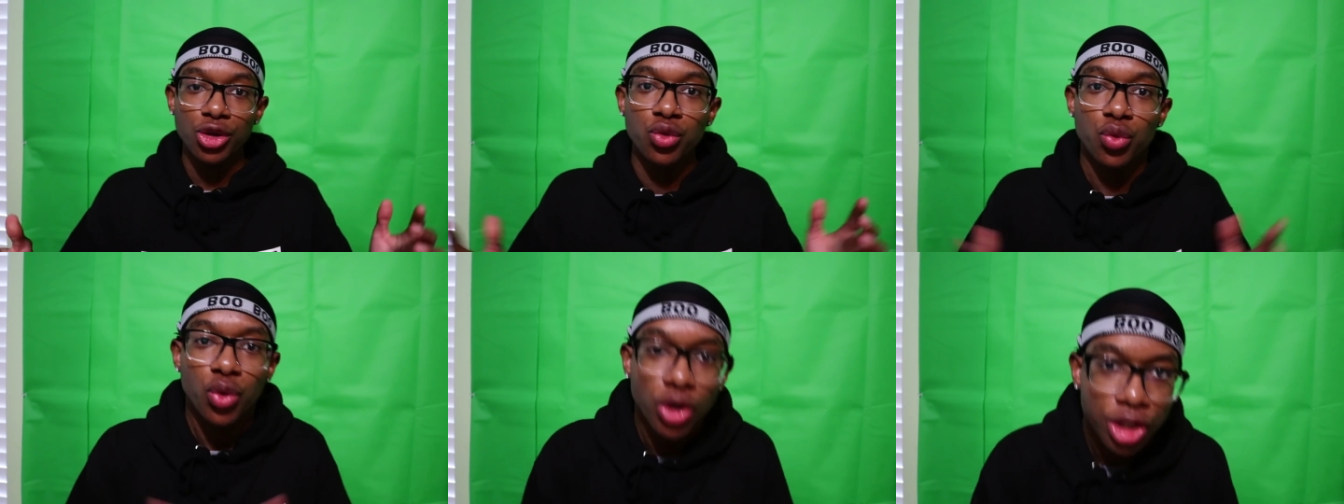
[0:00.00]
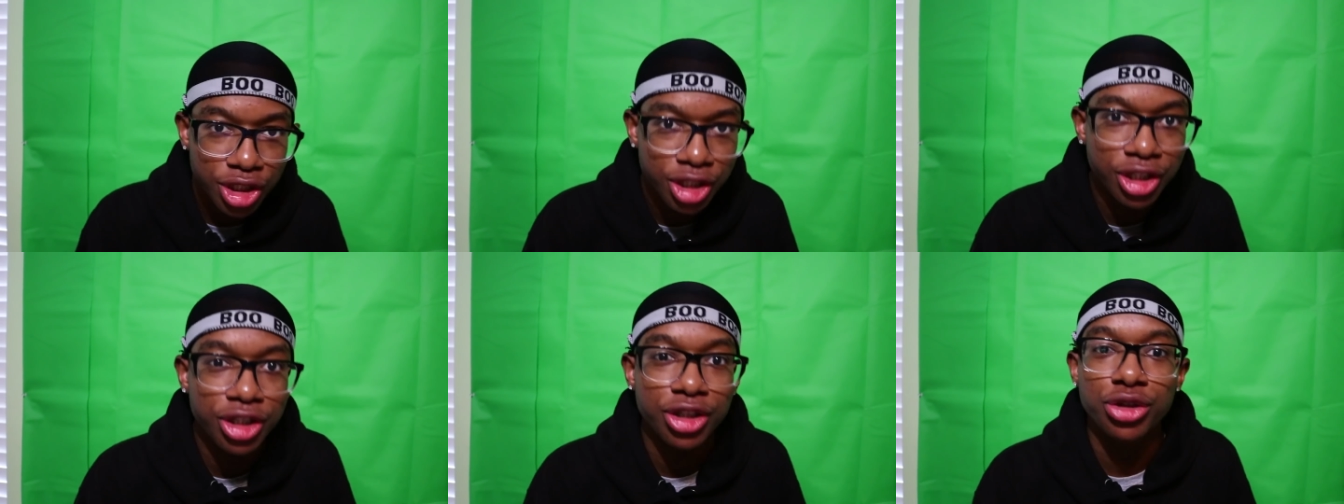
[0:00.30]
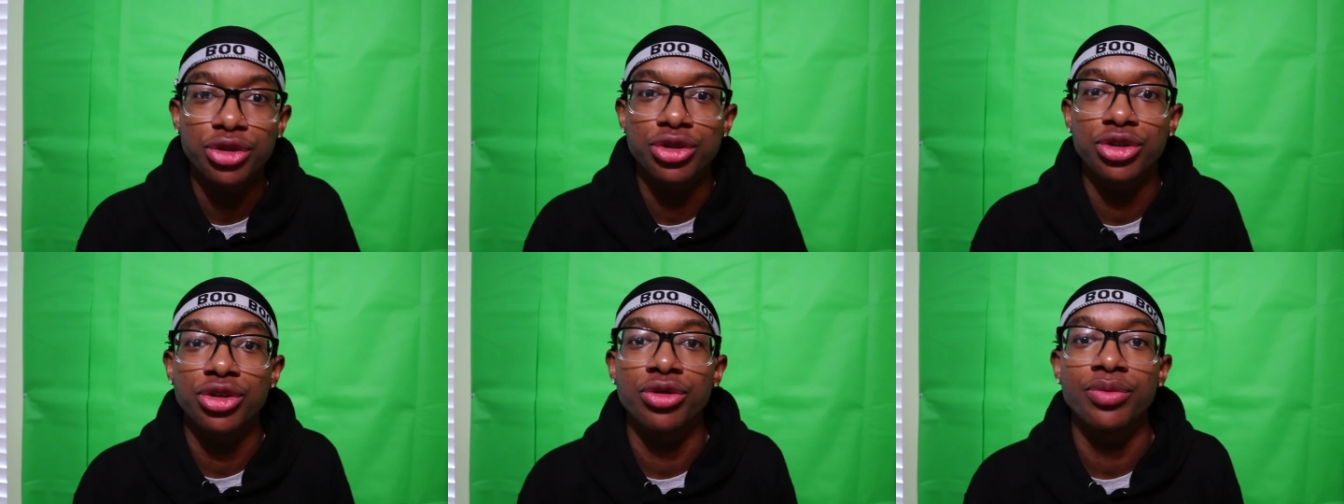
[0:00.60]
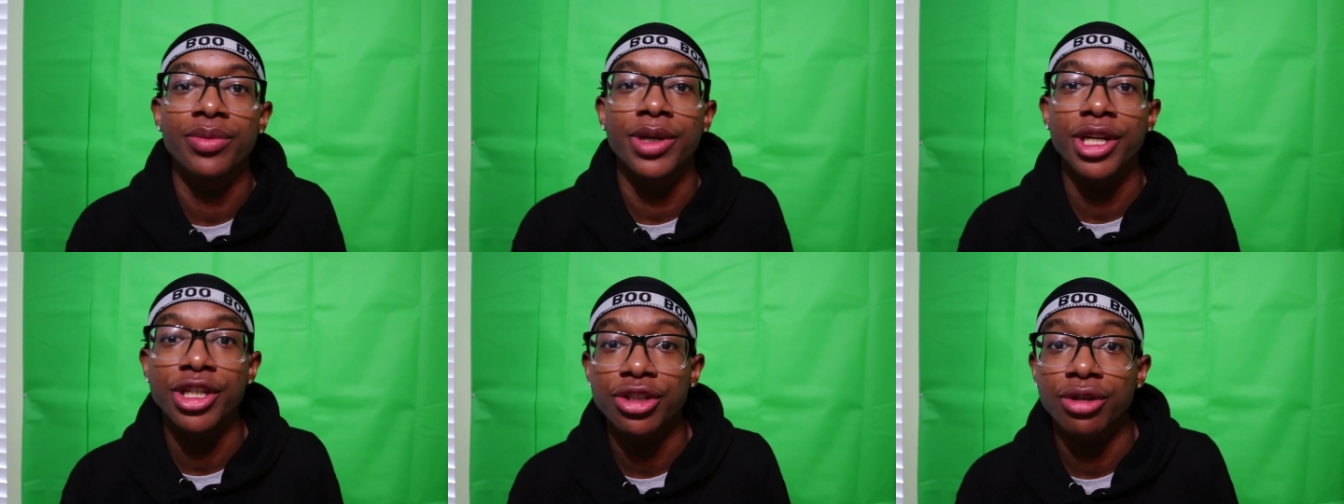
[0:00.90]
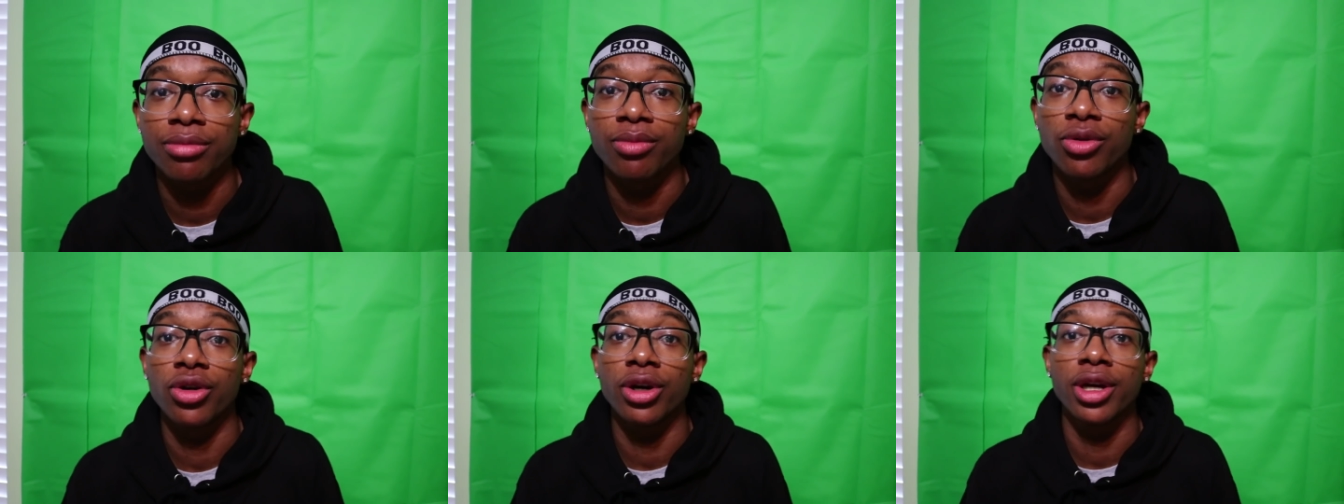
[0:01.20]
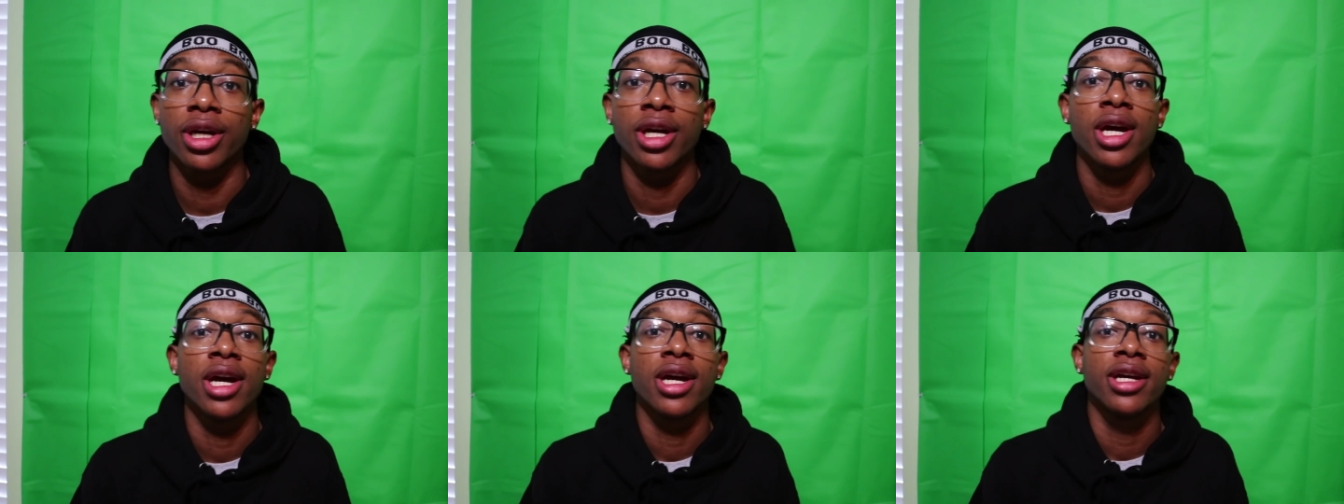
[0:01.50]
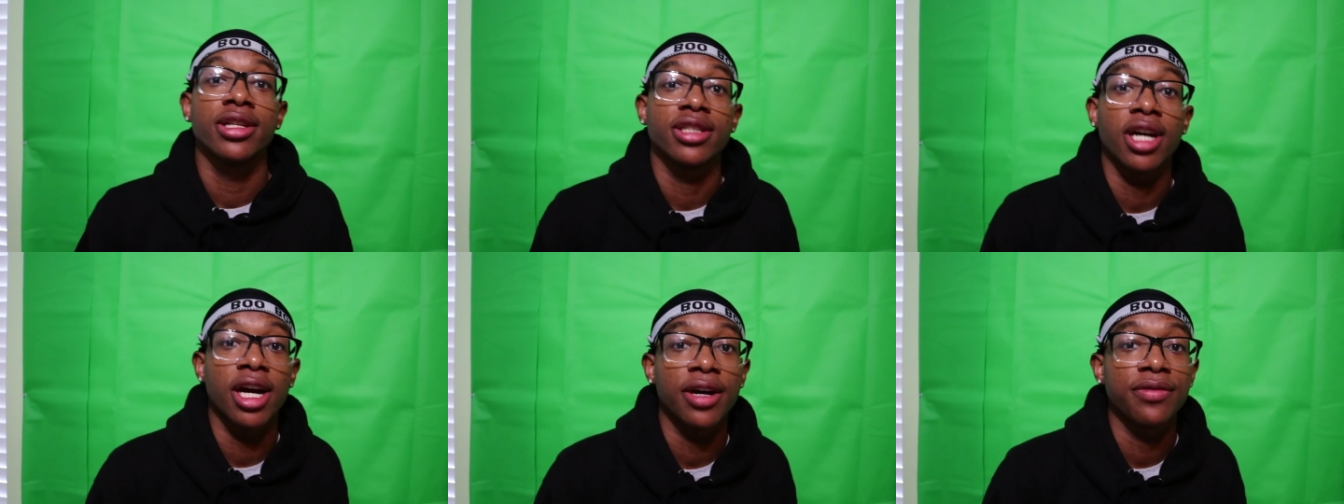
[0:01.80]
What's good, YouTube? It's your boy
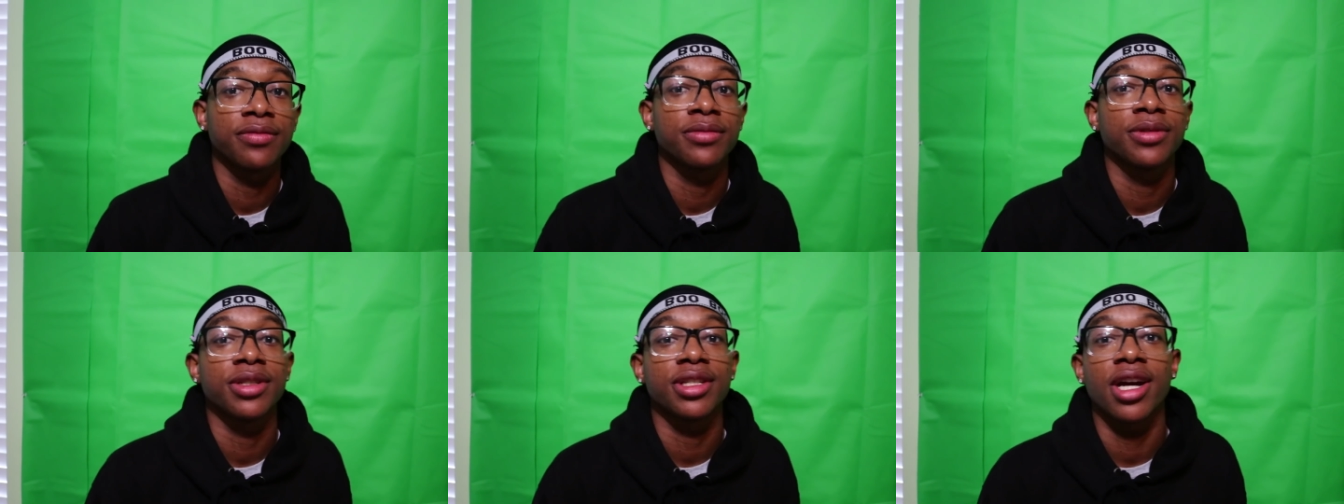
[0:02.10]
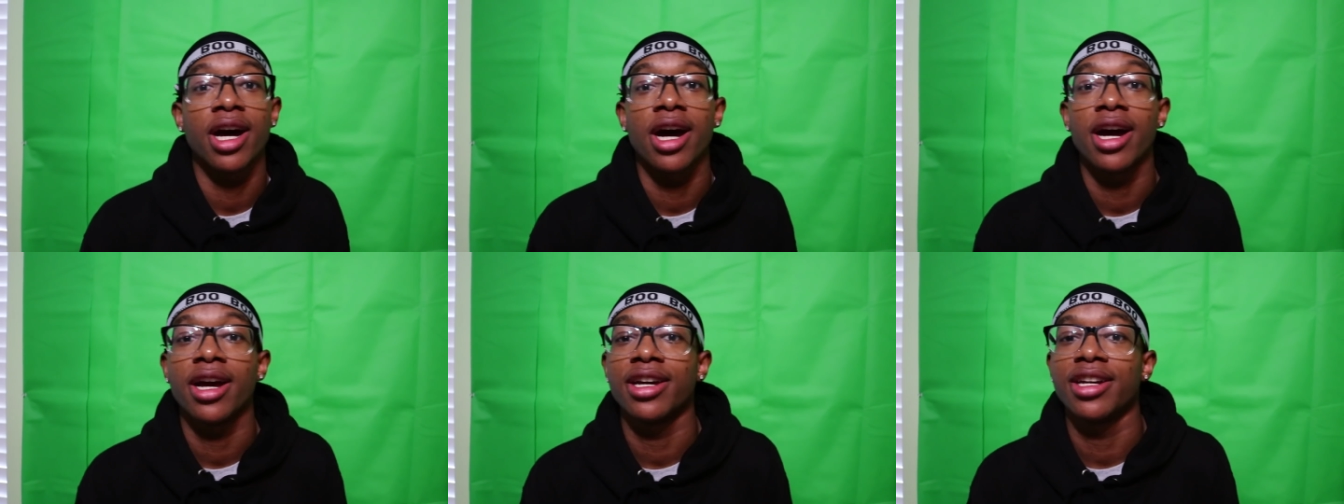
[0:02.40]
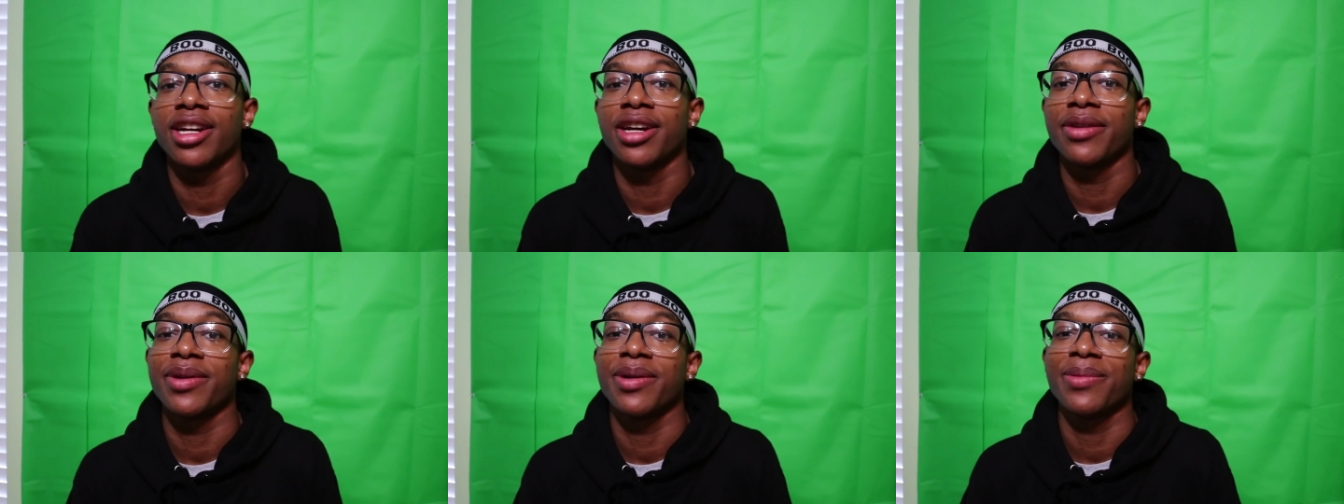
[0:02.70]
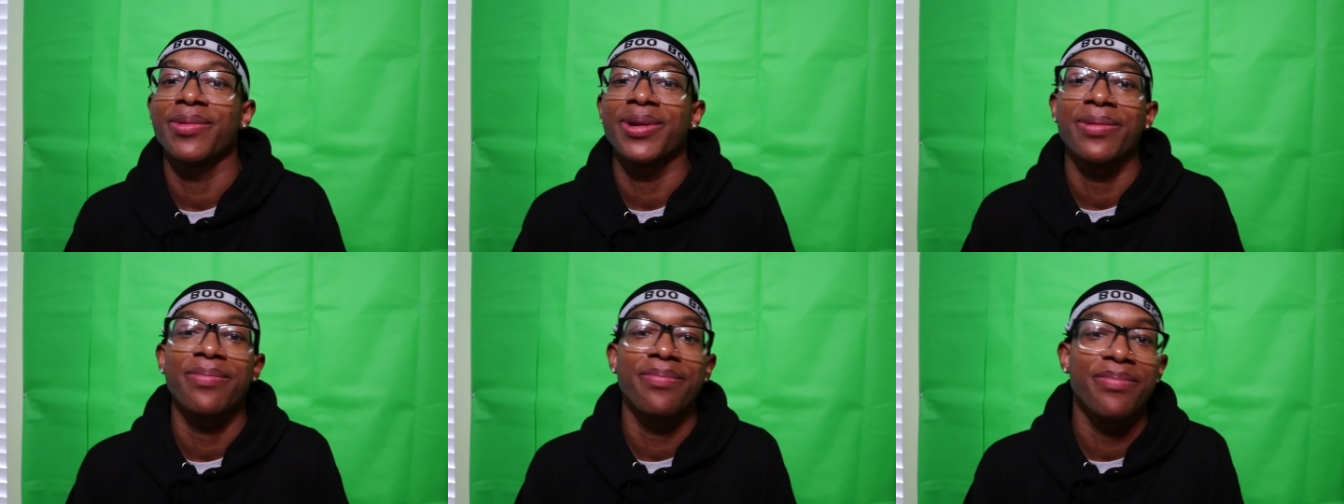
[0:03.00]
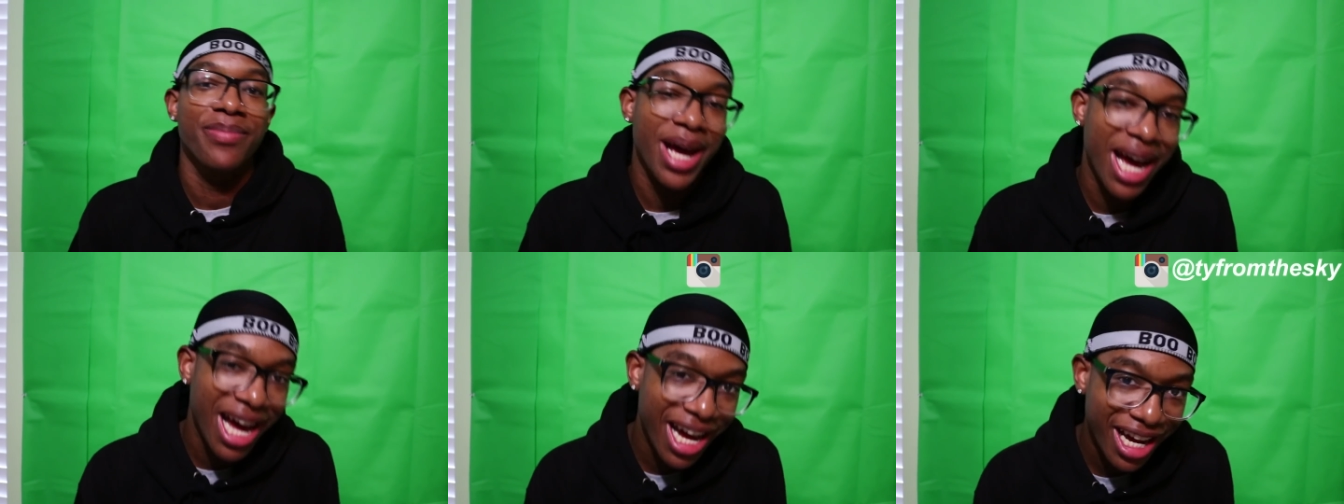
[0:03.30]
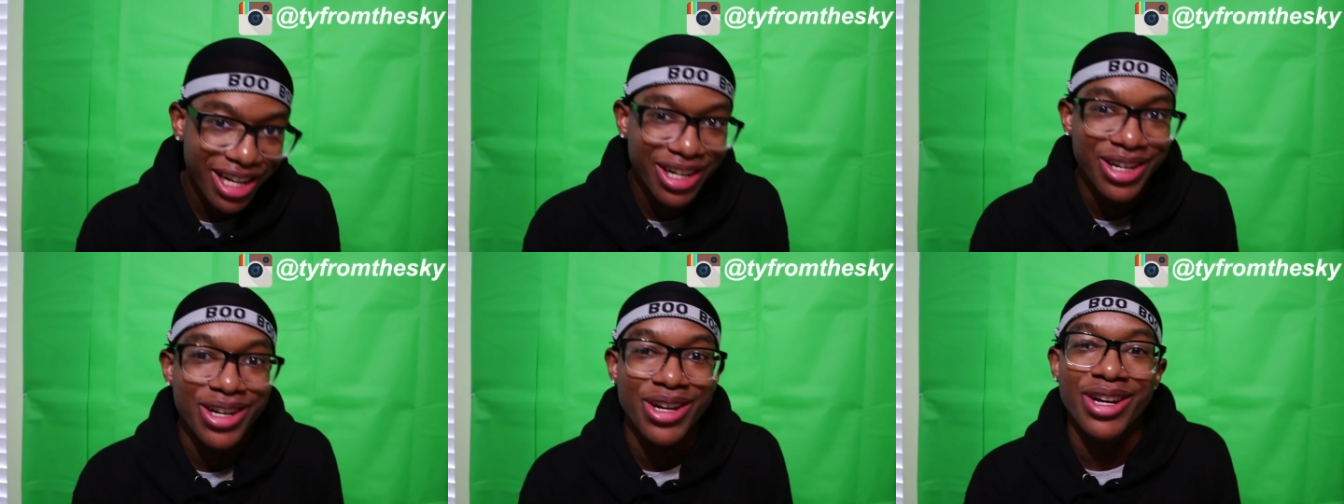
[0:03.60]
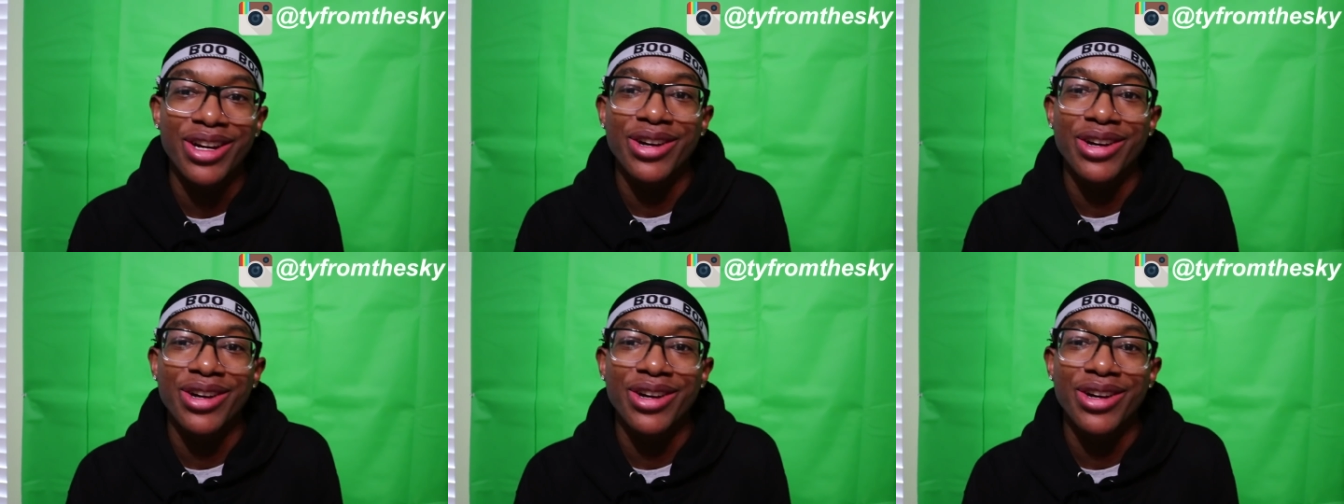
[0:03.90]
Ty from the Sky, and I'm coming back